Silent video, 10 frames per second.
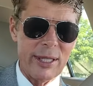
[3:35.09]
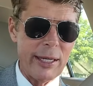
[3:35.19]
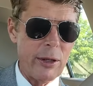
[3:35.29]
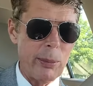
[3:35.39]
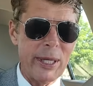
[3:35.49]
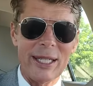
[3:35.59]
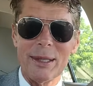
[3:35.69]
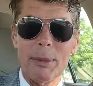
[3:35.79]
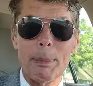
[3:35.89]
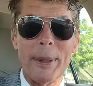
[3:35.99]
Take your
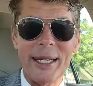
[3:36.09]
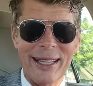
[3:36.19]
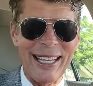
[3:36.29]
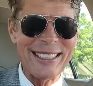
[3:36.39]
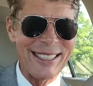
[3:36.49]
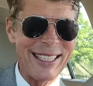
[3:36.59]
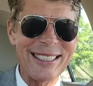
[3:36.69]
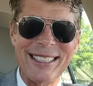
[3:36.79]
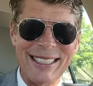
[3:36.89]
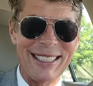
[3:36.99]
pick. That's
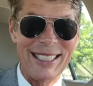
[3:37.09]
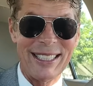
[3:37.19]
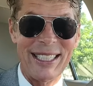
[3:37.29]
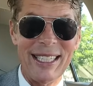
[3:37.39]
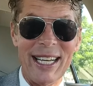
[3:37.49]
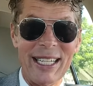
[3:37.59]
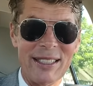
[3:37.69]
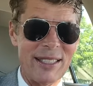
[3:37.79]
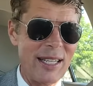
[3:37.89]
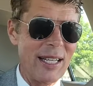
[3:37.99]
less than 60
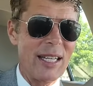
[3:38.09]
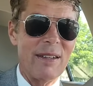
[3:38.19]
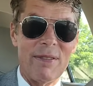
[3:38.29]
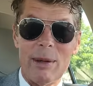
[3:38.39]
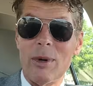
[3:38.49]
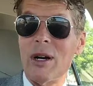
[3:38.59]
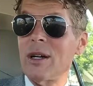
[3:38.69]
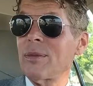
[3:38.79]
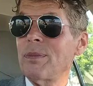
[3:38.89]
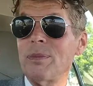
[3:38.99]
days. If I'm
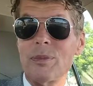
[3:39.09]
wrong,